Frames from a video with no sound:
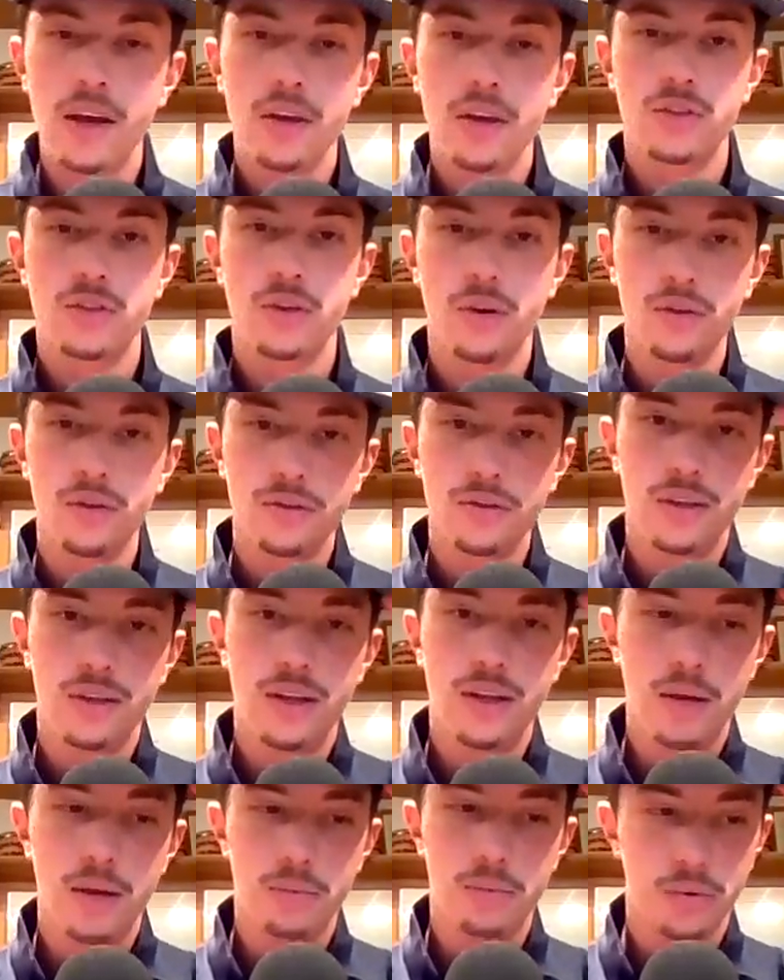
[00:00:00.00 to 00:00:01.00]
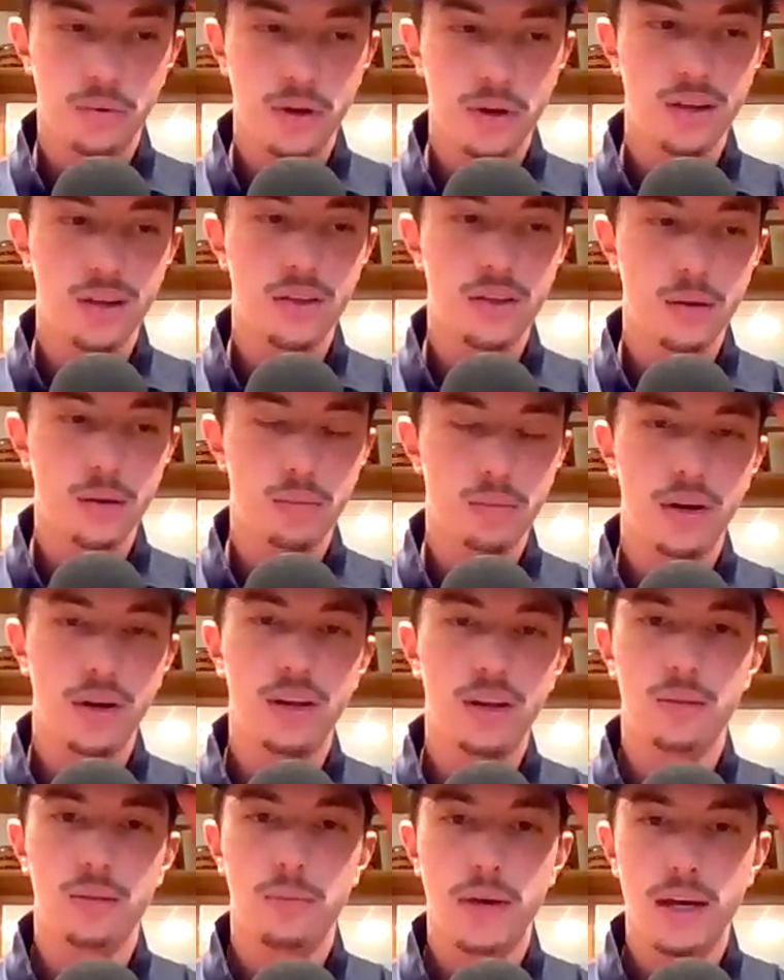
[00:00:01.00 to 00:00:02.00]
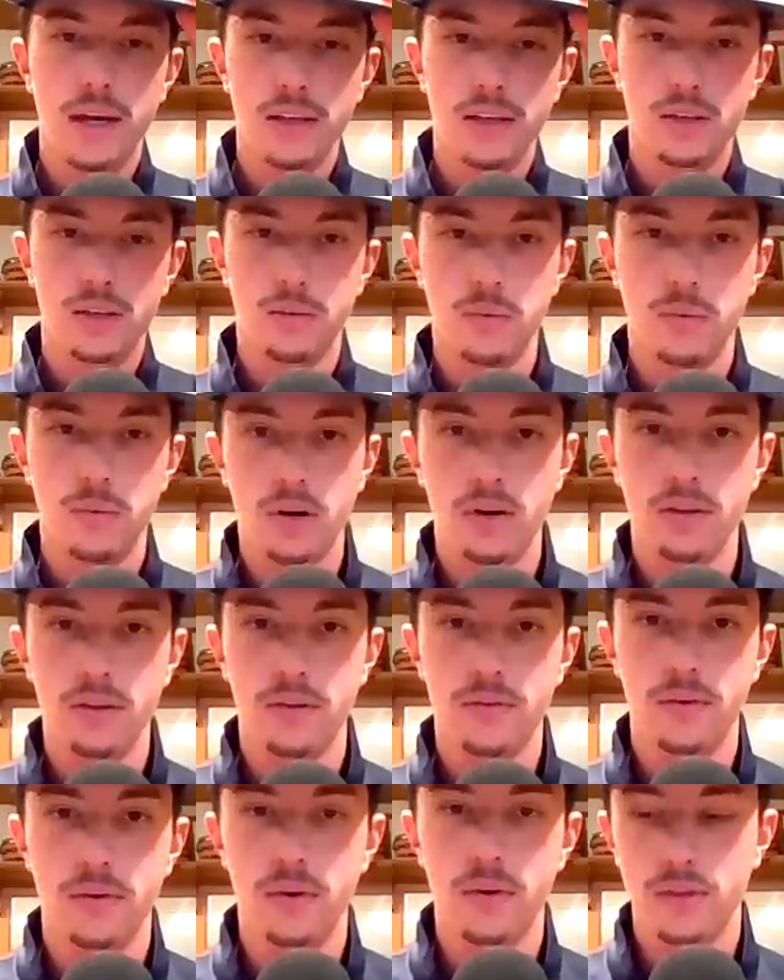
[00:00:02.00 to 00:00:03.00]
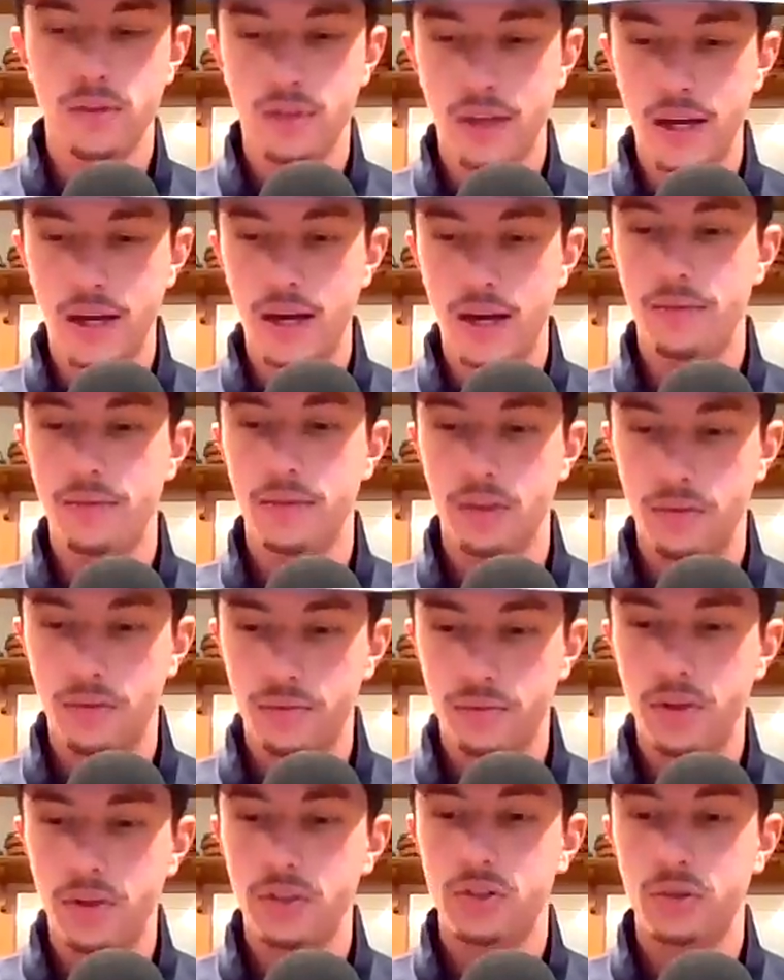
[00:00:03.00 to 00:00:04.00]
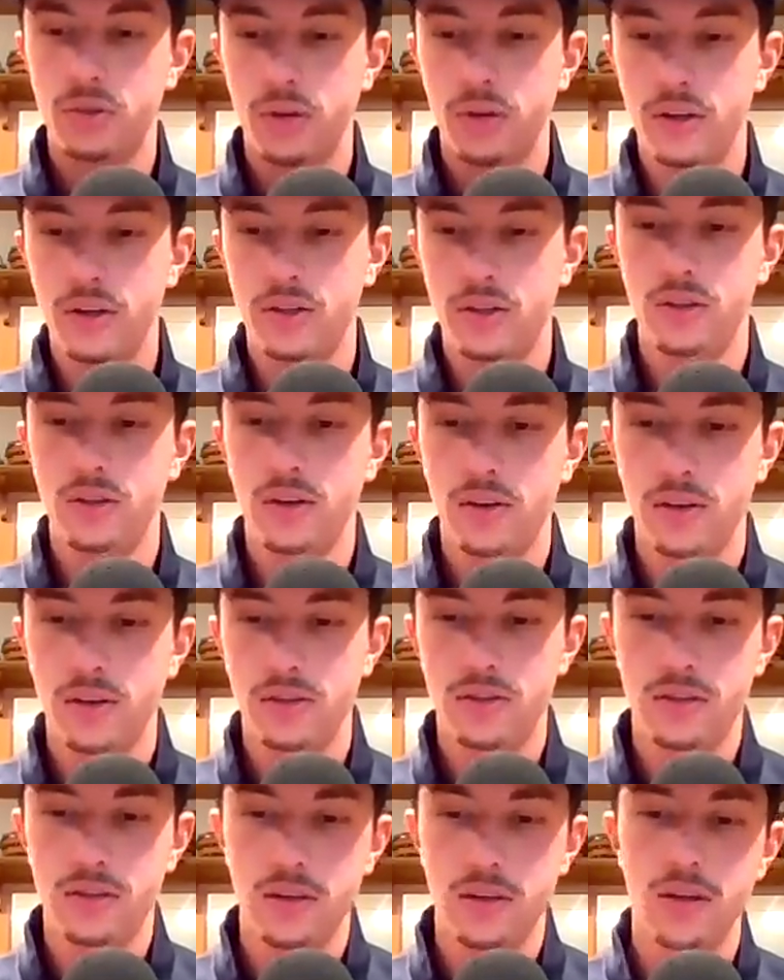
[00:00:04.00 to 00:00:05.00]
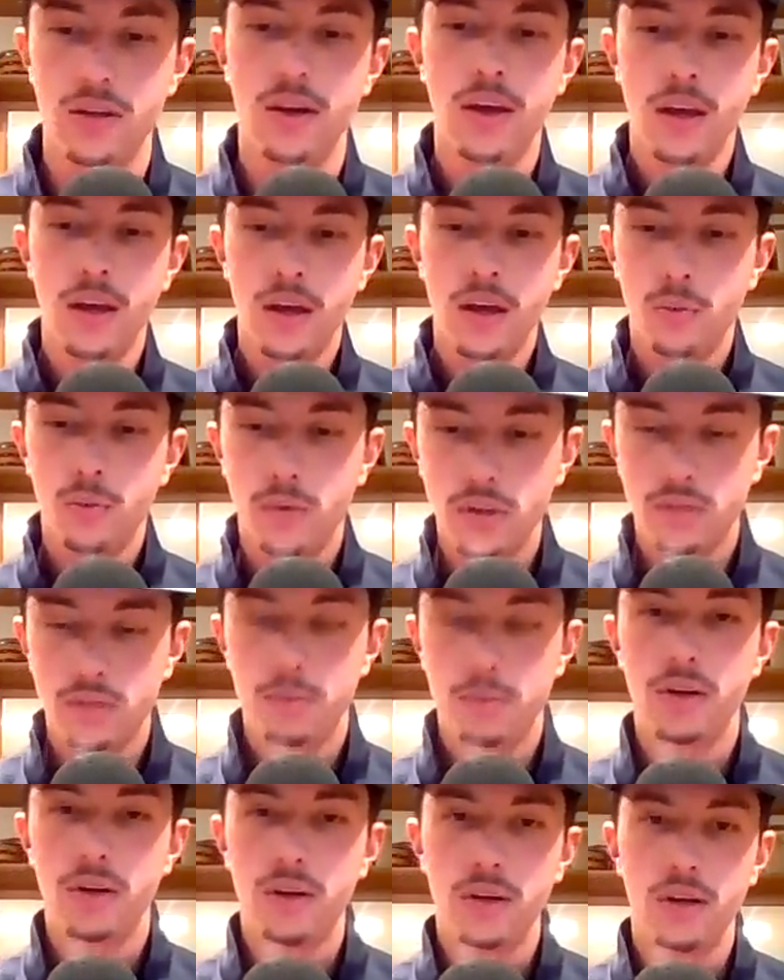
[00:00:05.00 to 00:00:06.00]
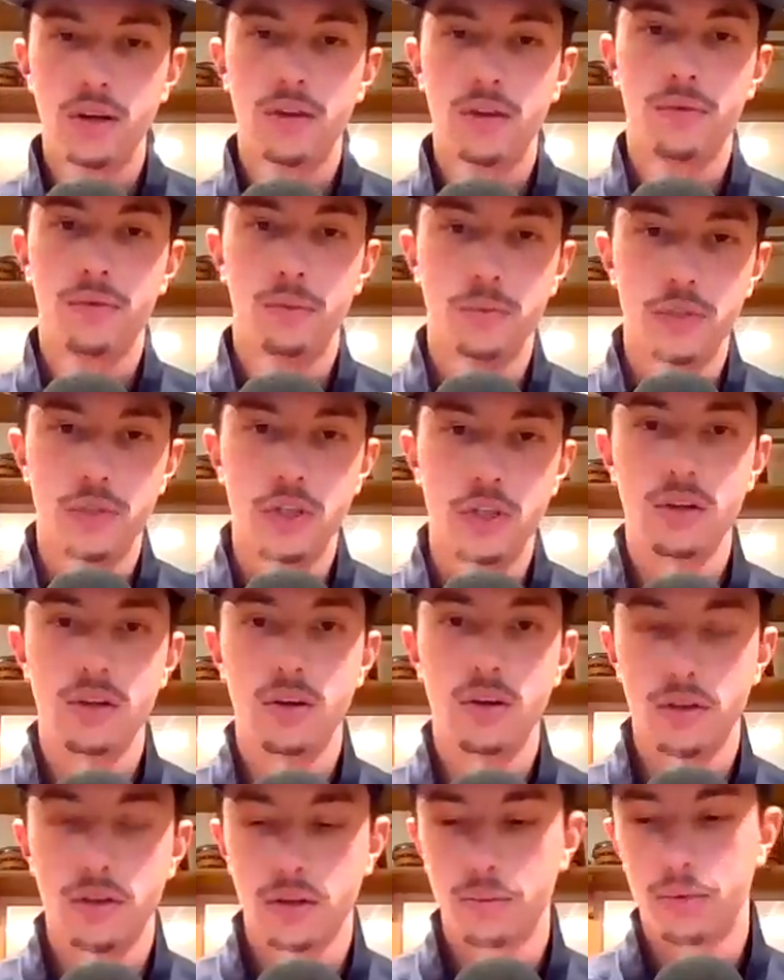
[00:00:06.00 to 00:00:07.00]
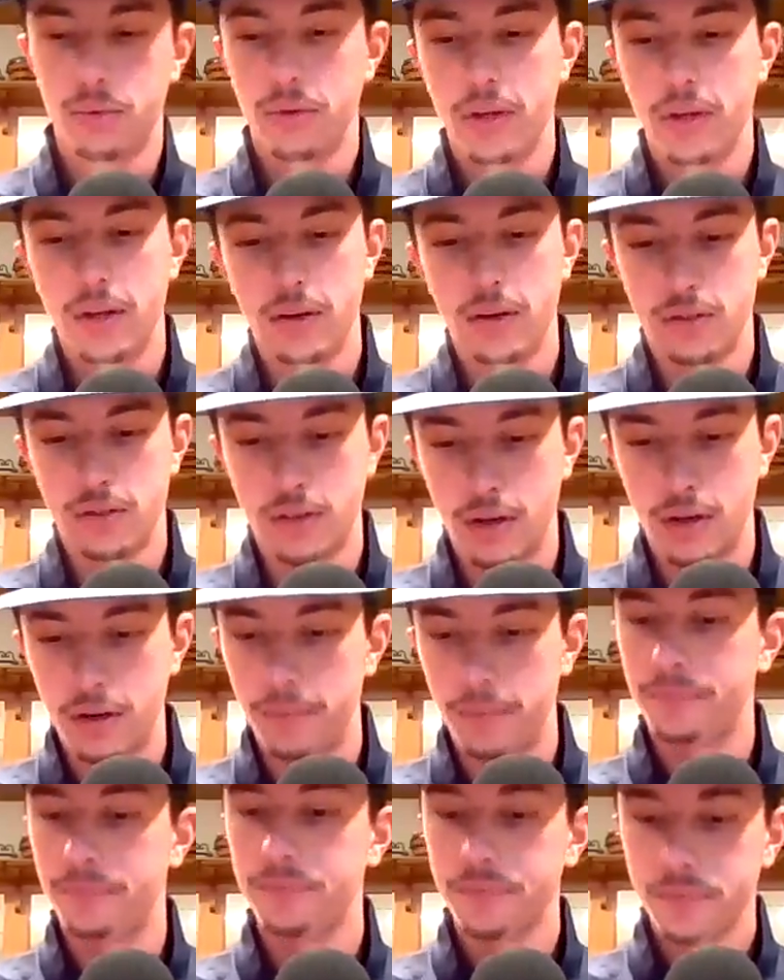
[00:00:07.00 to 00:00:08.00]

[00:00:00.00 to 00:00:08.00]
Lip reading: Certainly not playing their brand of basketball in the first half, and the frustration you could see was building up from Gino and the players there.